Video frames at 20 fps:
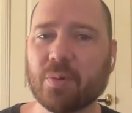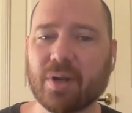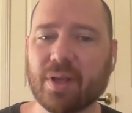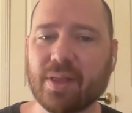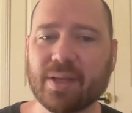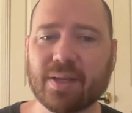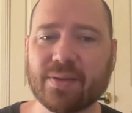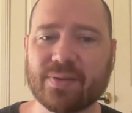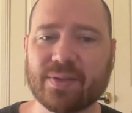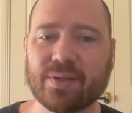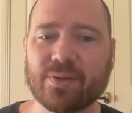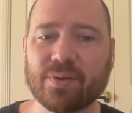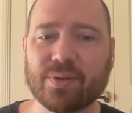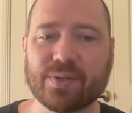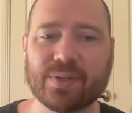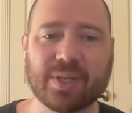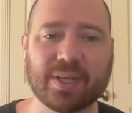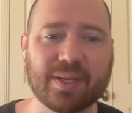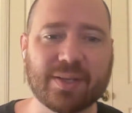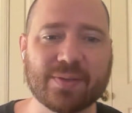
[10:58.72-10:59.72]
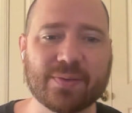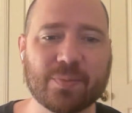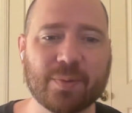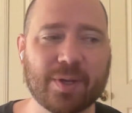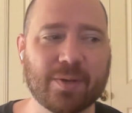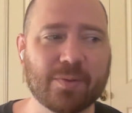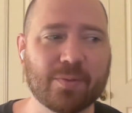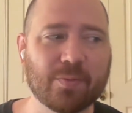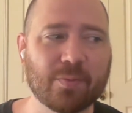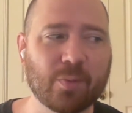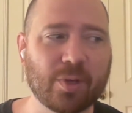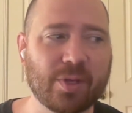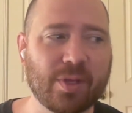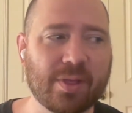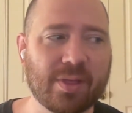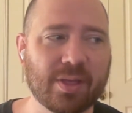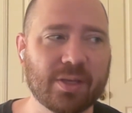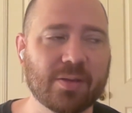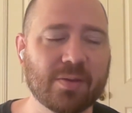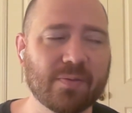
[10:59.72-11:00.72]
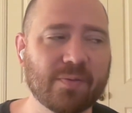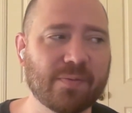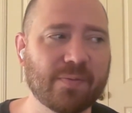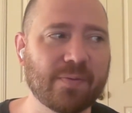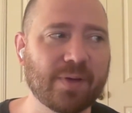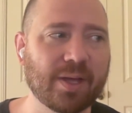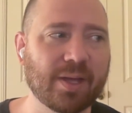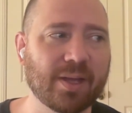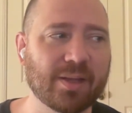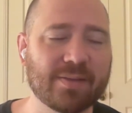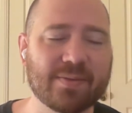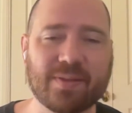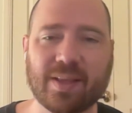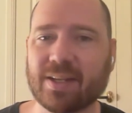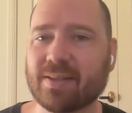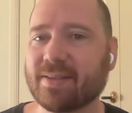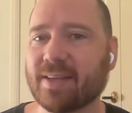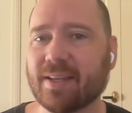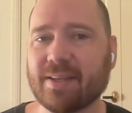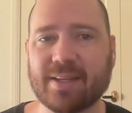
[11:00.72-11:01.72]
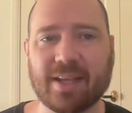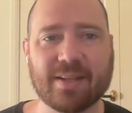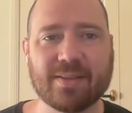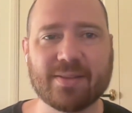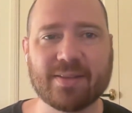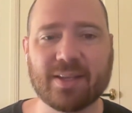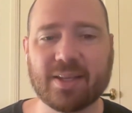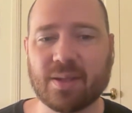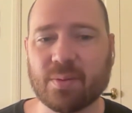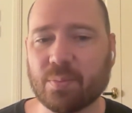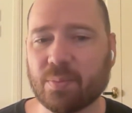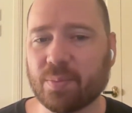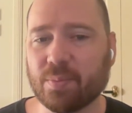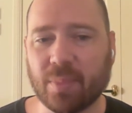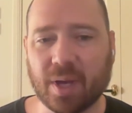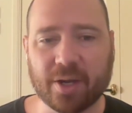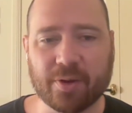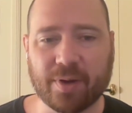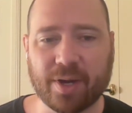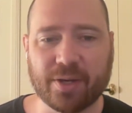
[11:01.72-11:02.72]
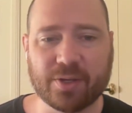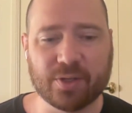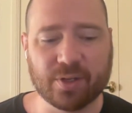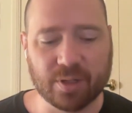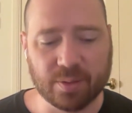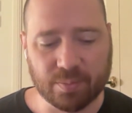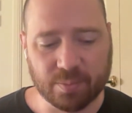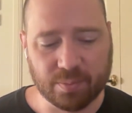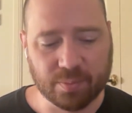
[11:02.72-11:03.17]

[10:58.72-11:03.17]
I think is interesting is when you think of, let's say, density and migration,